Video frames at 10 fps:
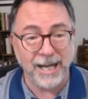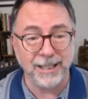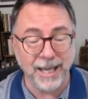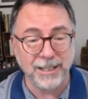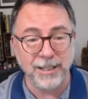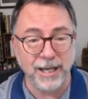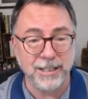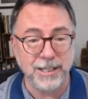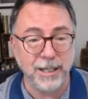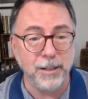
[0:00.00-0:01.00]
I like the
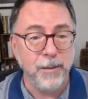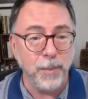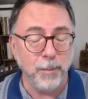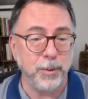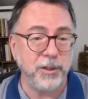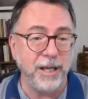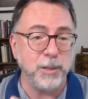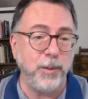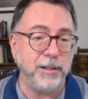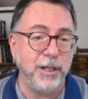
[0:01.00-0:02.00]
idea, but the
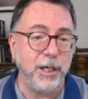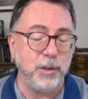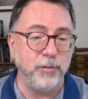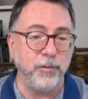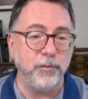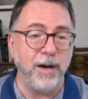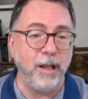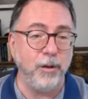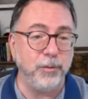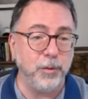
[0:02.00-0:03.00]
expectation for
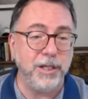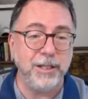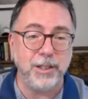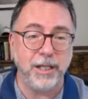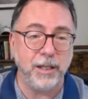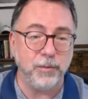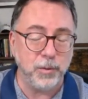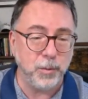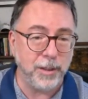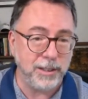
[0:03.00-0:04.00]
follow through needs to get
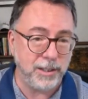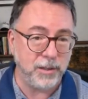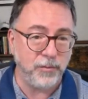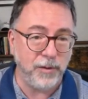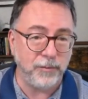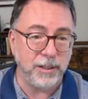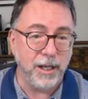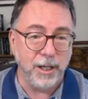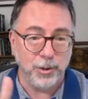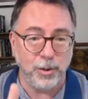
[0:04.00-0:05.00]
through twenty-six fifty.
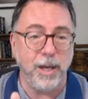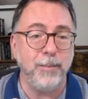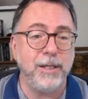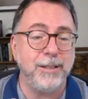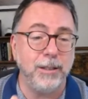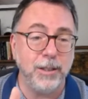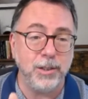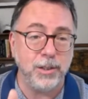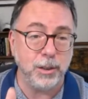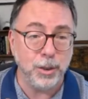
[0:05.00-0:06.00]
So that means that
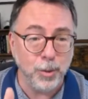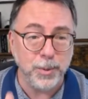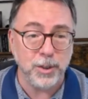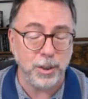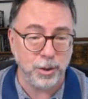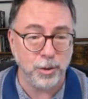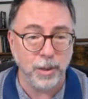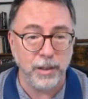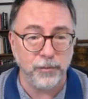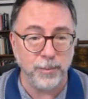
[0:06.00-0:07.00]
this is a two position
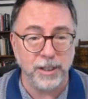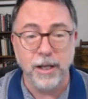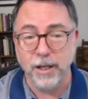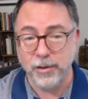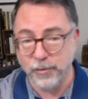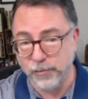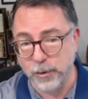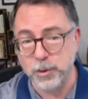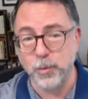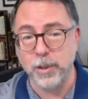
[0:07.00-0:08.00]
trade for me. The
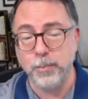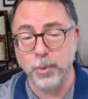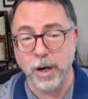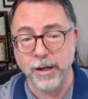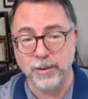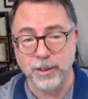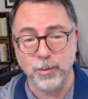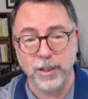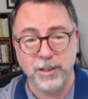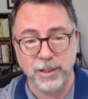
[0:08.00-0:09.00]
first one prior to
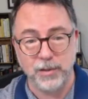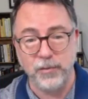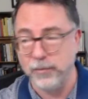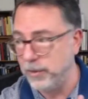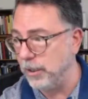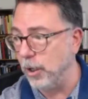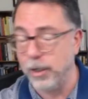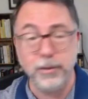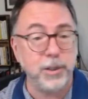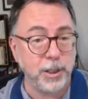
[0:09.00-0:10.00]
twenty-six fifty
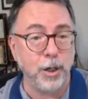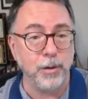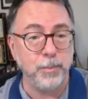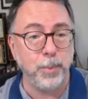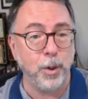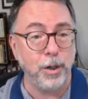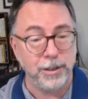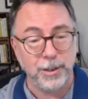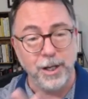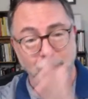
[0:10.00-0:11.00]
on this current
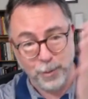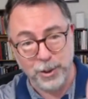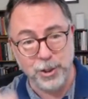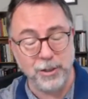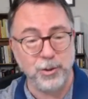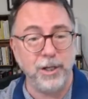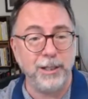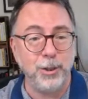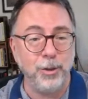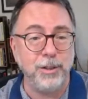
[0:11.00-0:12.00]
pause, which
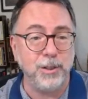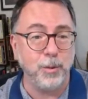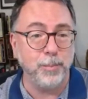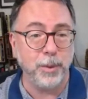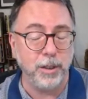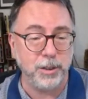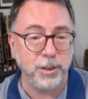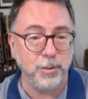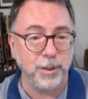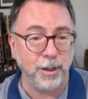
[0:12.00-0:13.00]
yesterday turned into a bullish
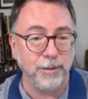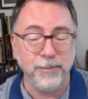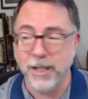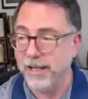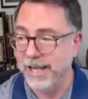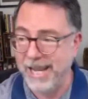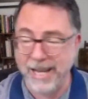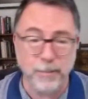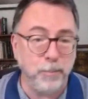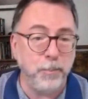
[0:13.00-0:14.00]
U-turn,
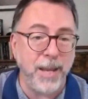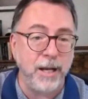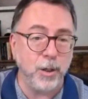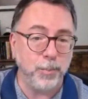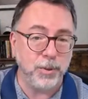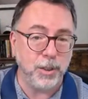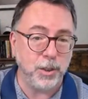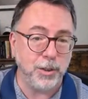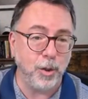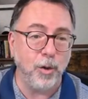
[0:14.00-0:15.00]
and better
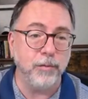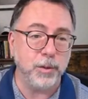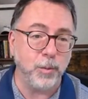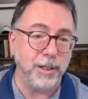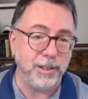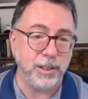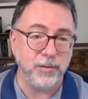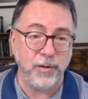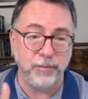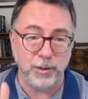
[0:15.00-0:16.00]
position over
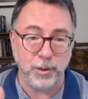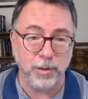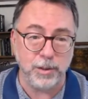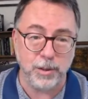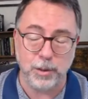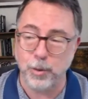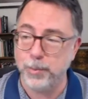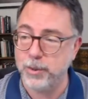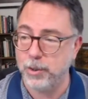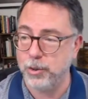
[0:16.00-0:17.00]
twenty-six fifty. So this is a two
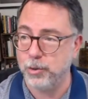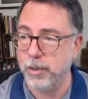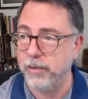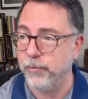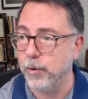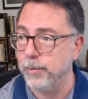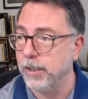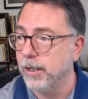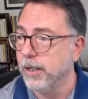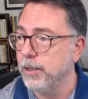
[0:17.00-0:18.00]
position trade for me.
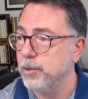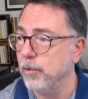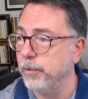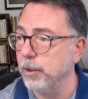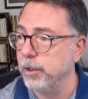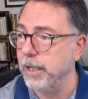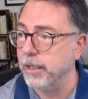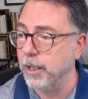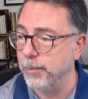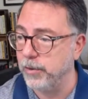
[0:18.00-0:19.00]
So if we look at
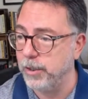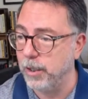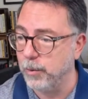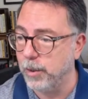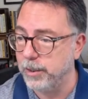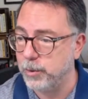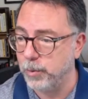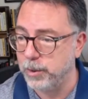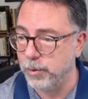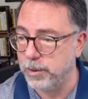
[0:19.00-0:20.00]
a couple of the other ones,
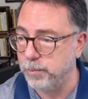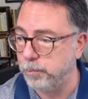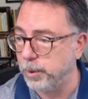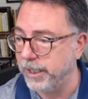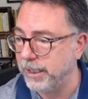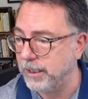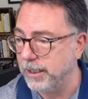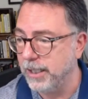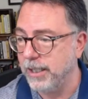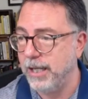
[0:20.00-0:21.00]
which was B L N K
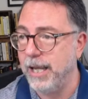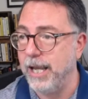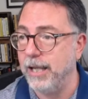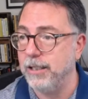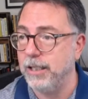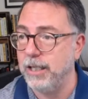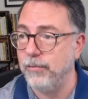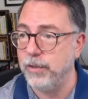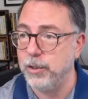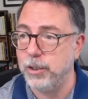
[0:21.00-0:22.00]
and E
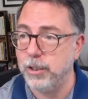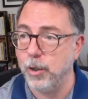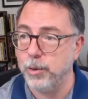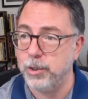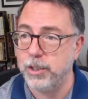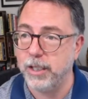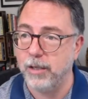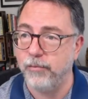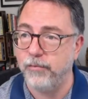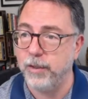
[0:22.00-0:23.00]
V G O, just to get
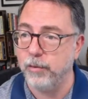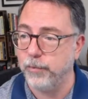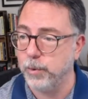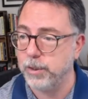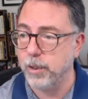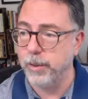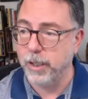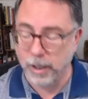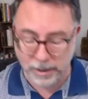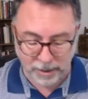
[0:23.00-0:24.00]
a feel for what's going
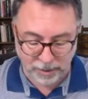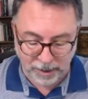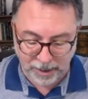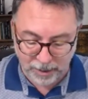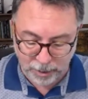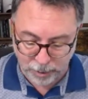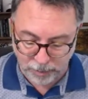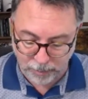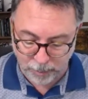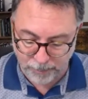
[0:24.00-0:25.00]
on in the
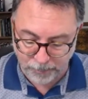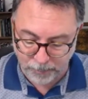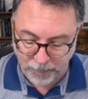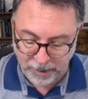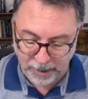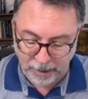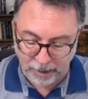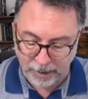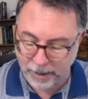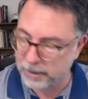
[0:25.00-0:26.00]
industry group, B
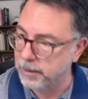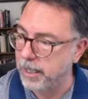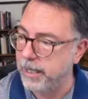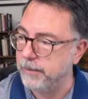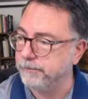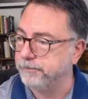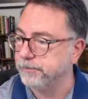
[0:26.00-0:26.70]
L N K.